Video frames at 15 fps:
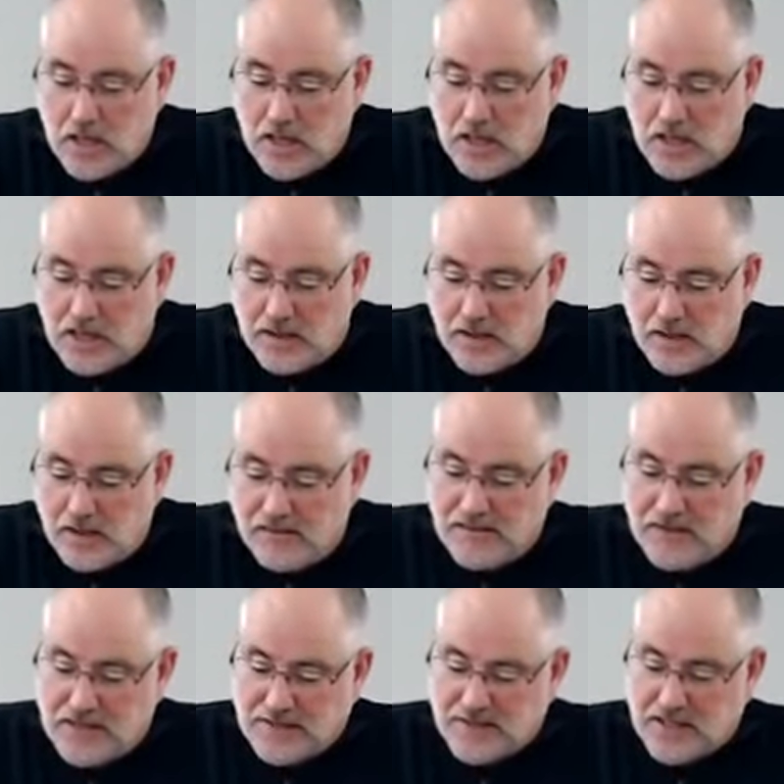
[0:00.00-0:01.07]
And
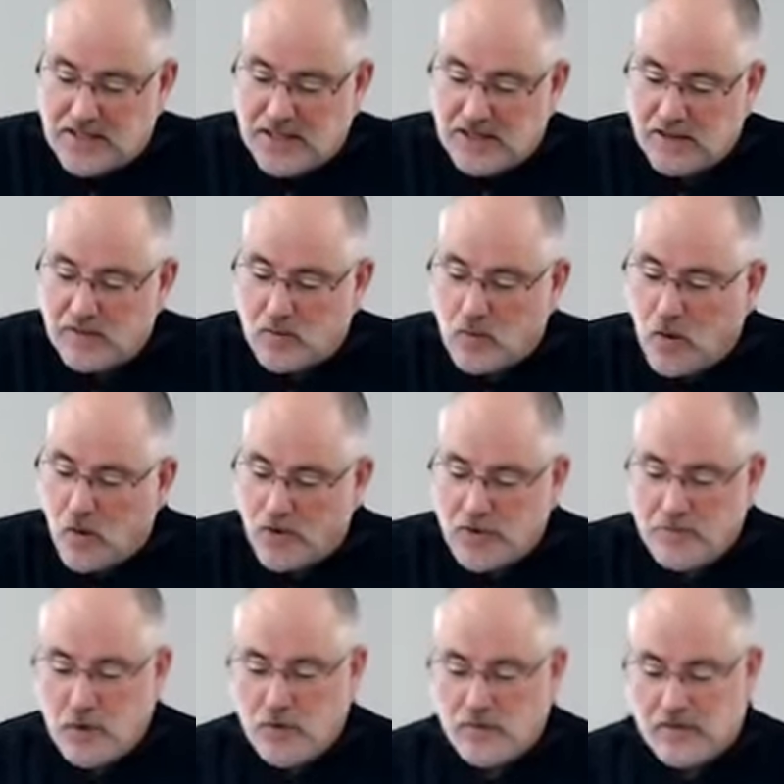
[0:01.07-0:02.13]
events in England were already
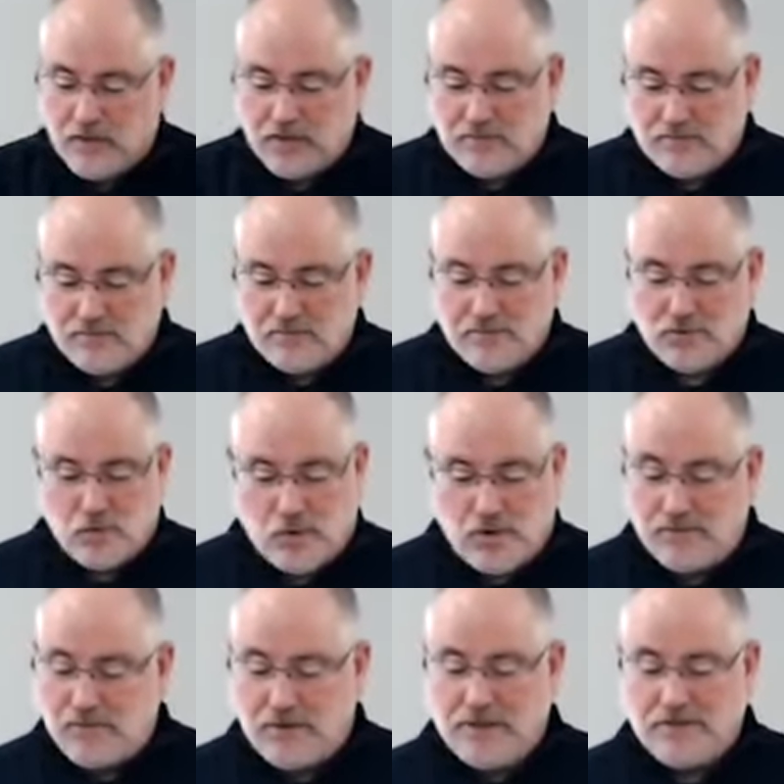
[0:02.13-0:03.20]
moving
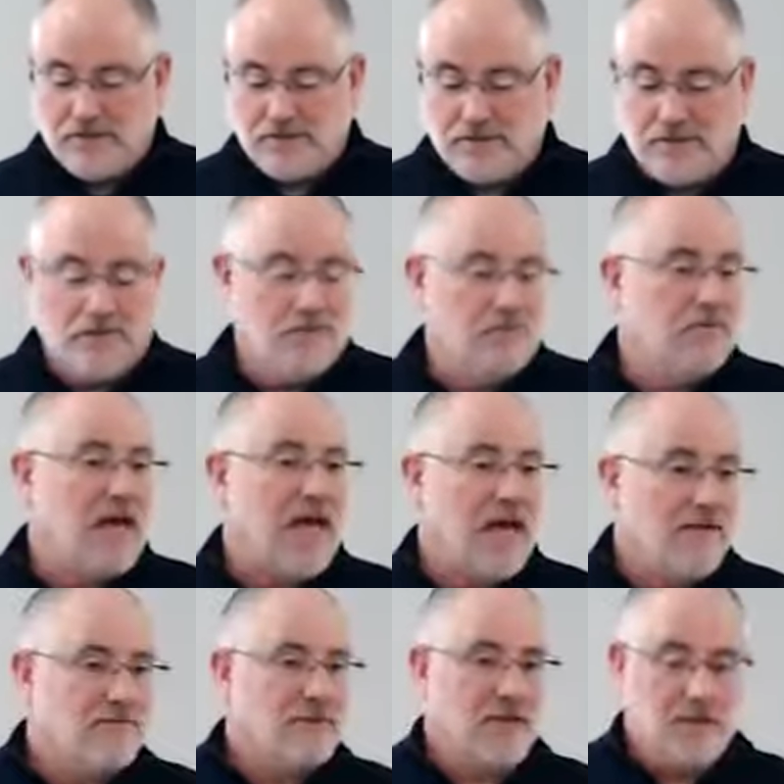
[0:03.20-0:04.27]
swiftly to
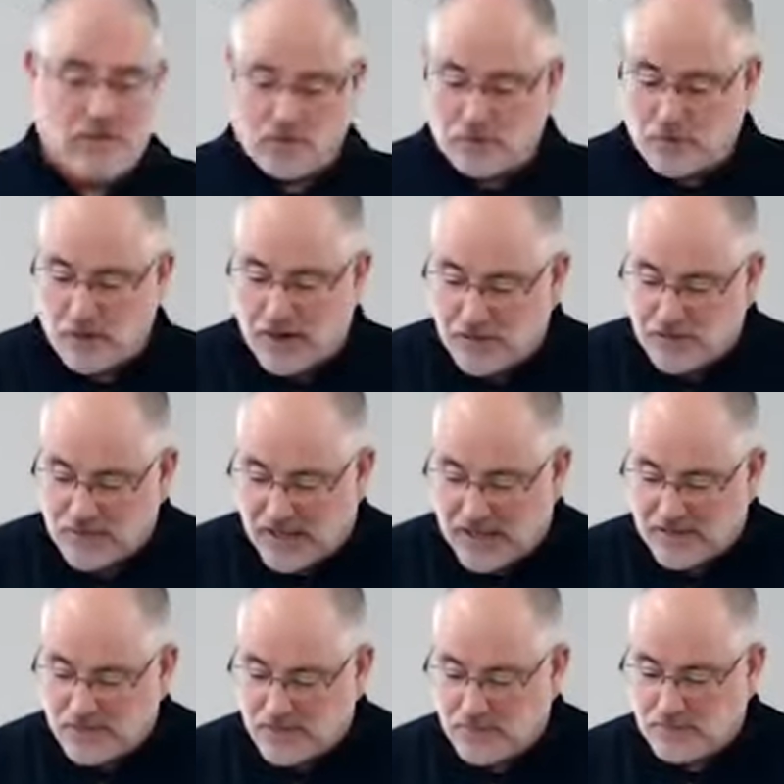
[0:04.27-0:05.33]
have Tyndale's prayers
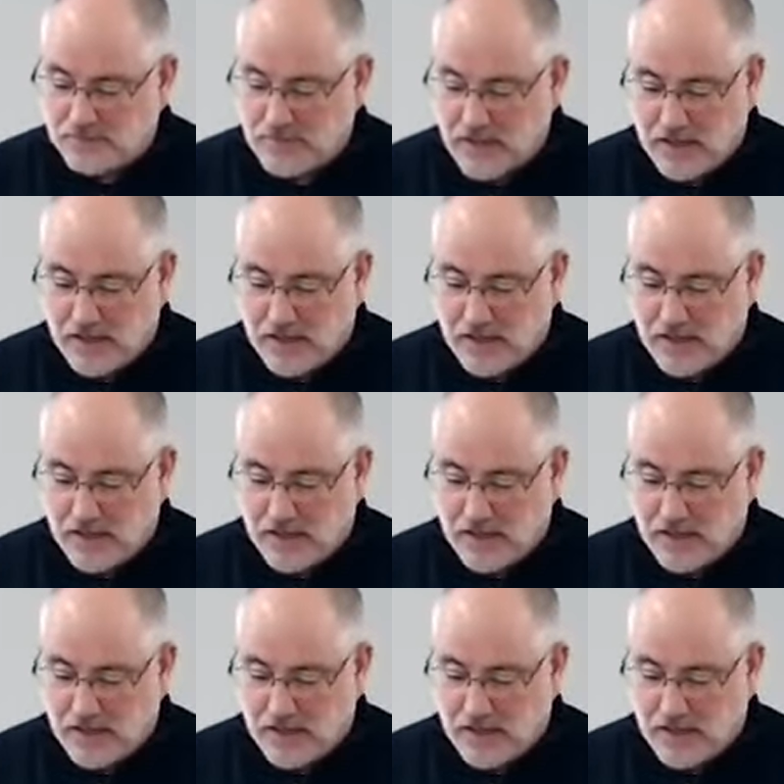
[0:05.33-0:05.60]
answered.